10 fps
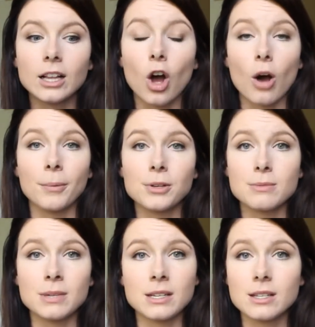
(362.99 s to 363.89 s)
And I
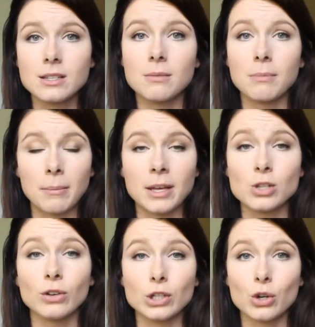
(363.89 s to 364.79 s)
almost missed my
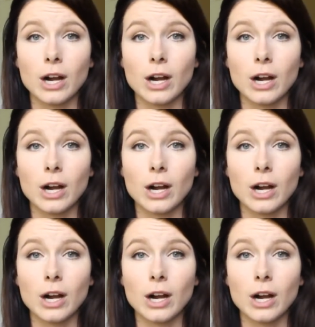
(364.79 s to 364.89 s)
best friend's